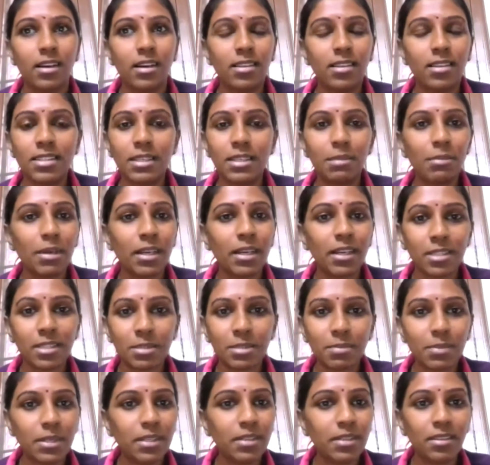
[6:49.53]
see, my
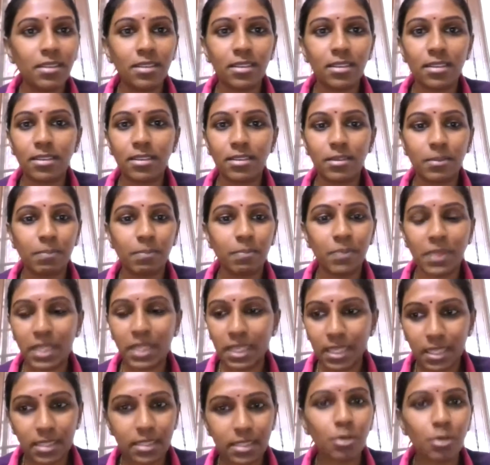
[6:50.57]
husband
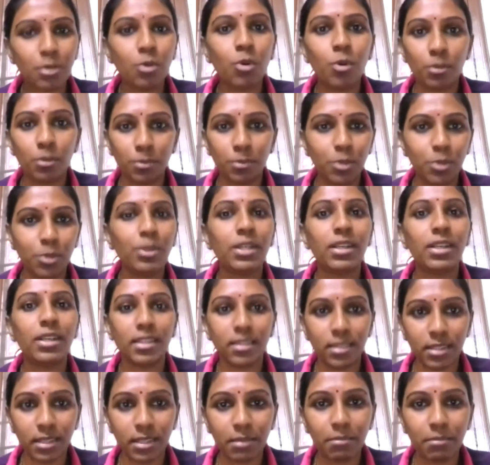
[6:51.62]
is at home doing
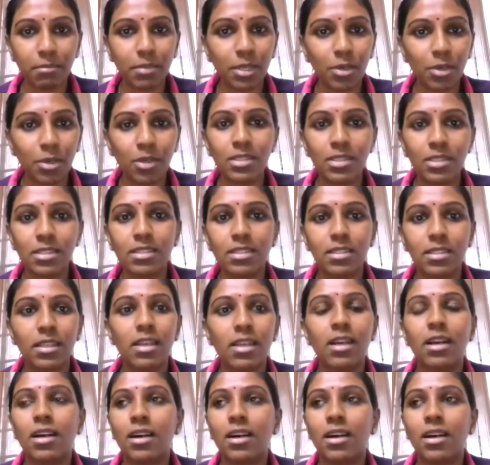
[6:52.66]
nothing because